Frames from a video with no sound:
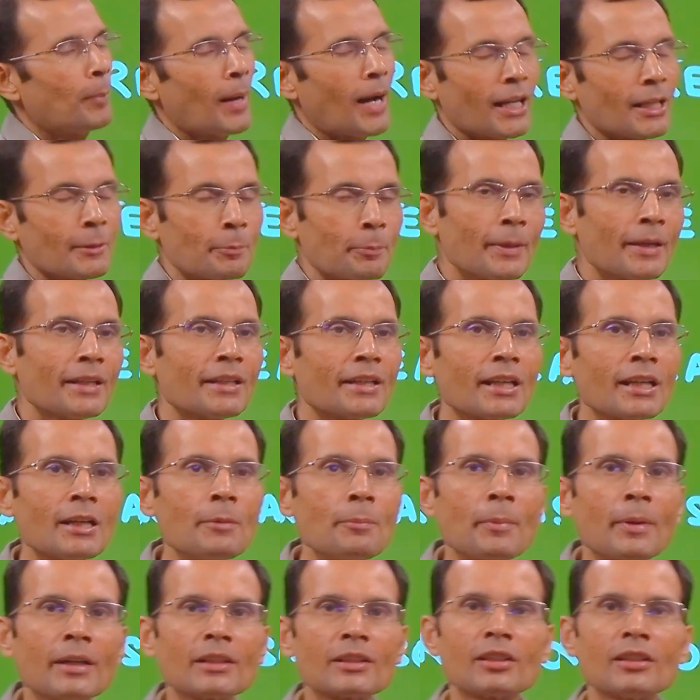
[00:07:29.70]

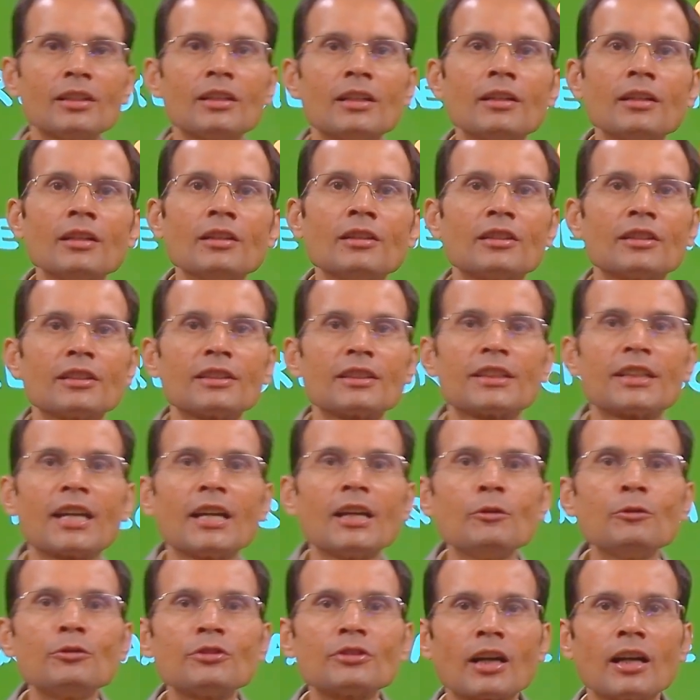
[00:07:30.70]
palpatory method
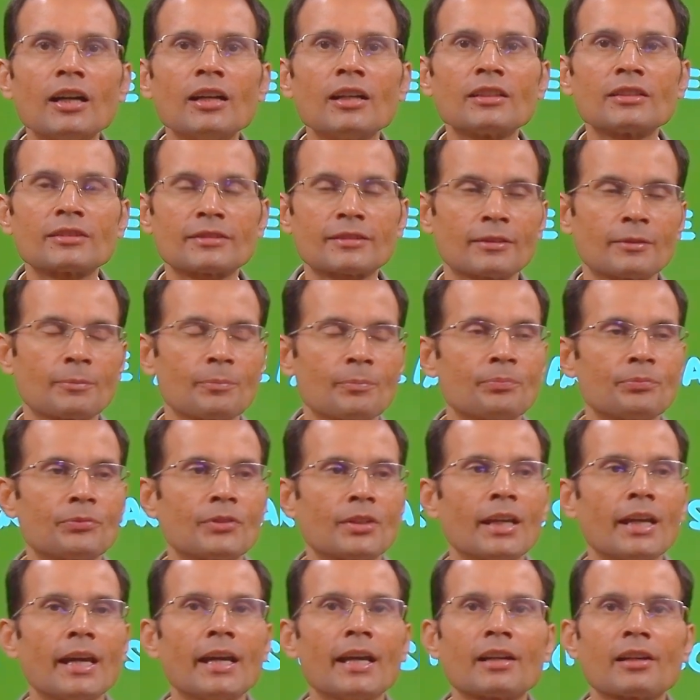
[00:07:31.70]
gives us
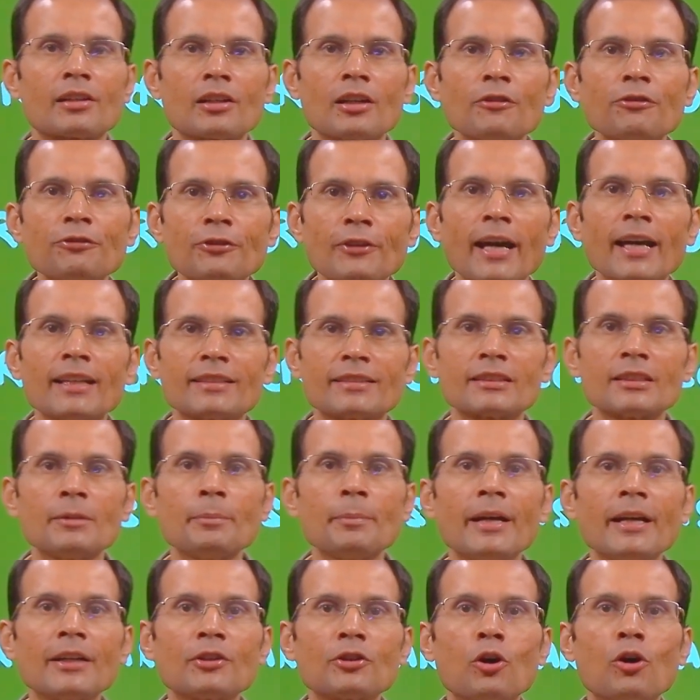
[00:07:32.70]
a rough
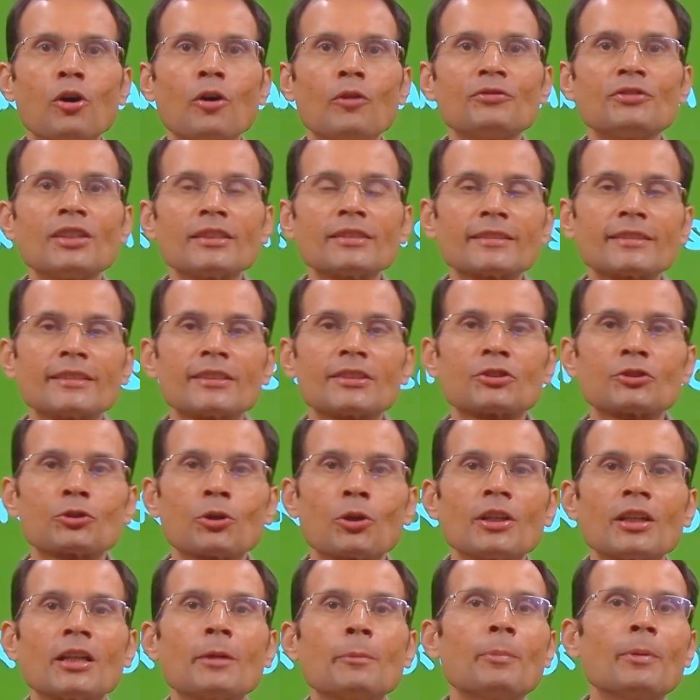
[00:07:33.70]
estimate of the
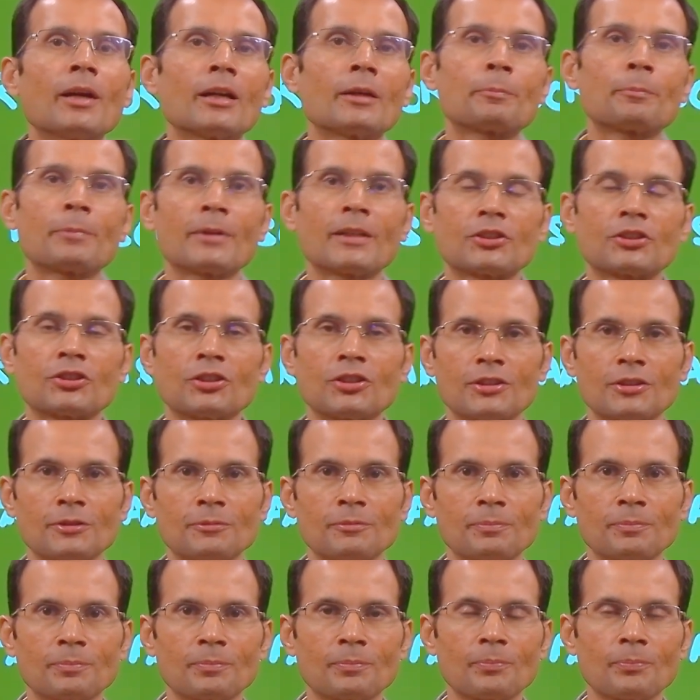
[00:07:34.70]
systolic blood pressure.
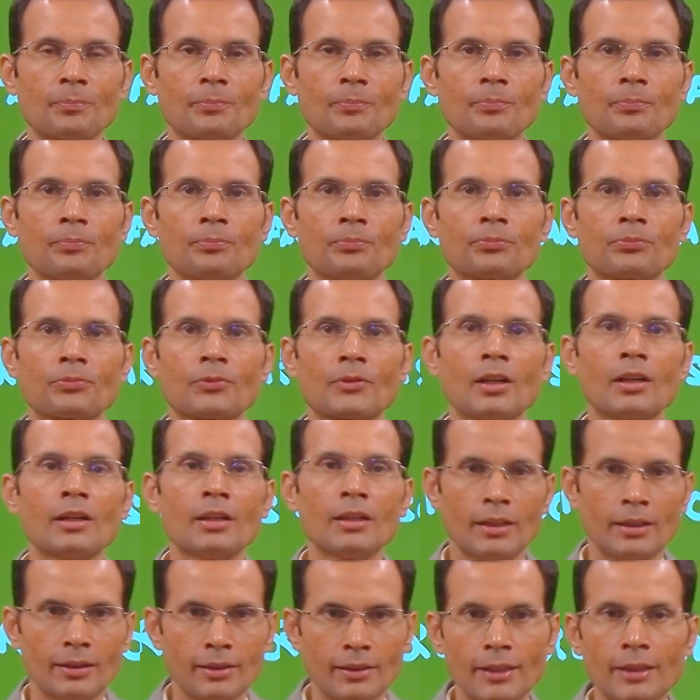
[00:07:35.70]

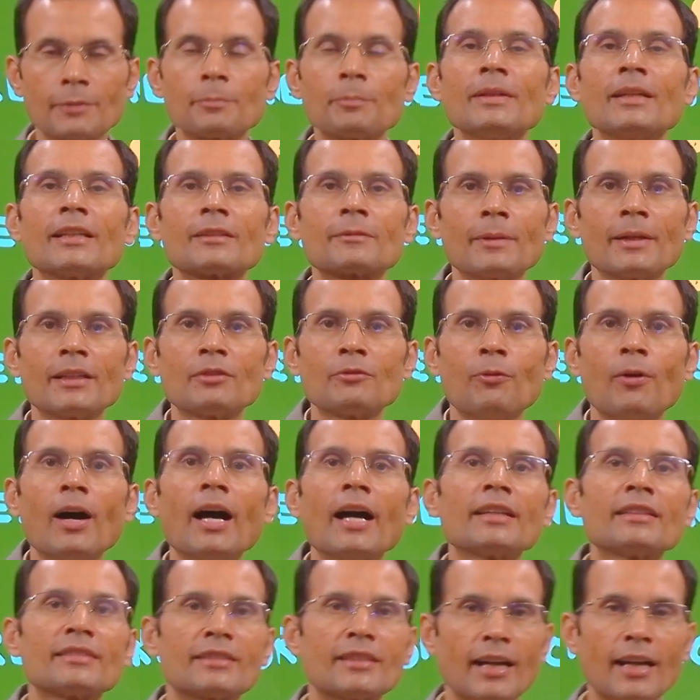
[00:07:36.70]
Let me explain
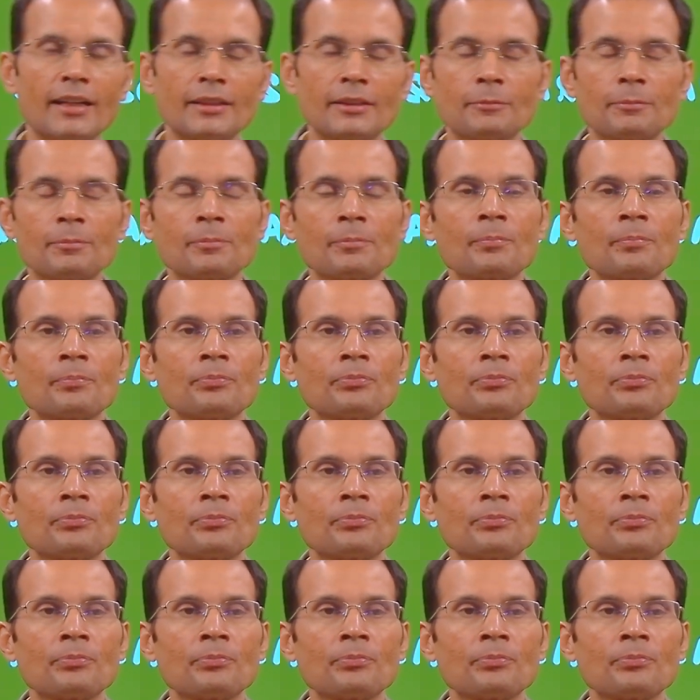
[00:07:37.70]
why is that.